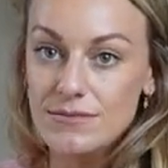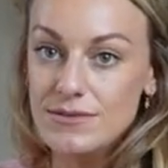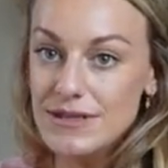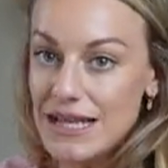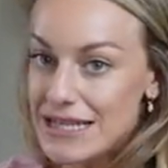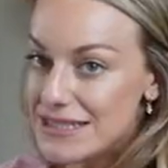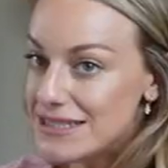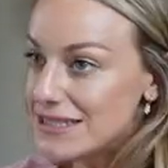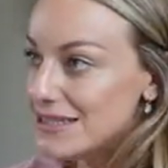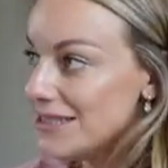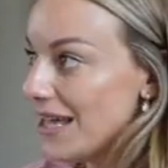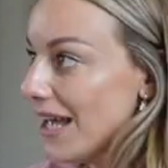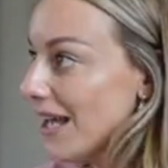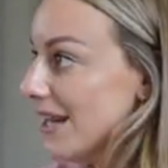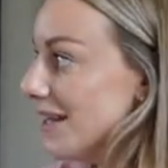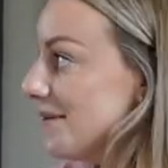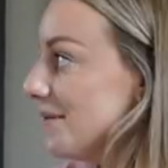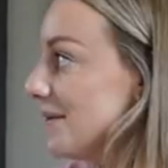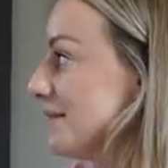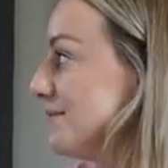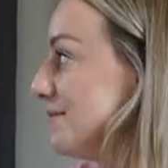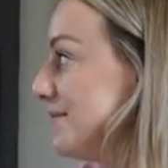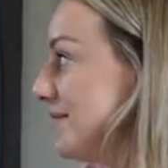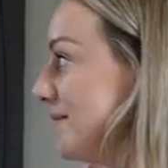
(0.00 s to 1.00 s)
That's exactly
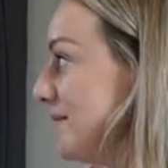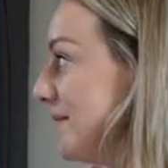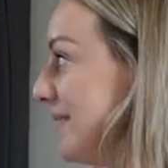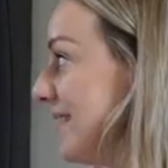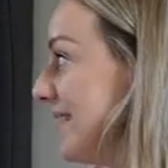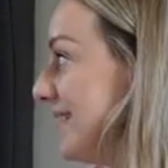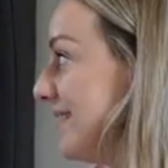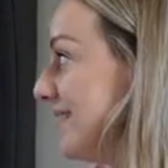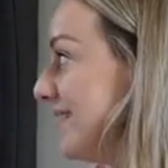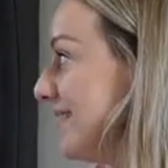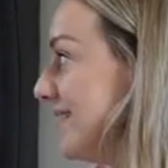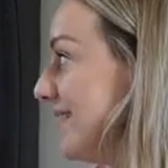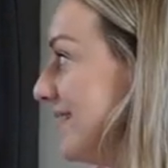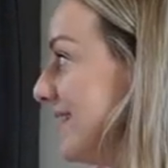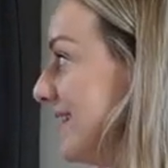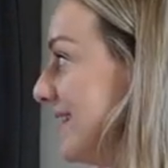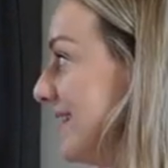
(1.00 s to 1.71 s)
what I'm doing.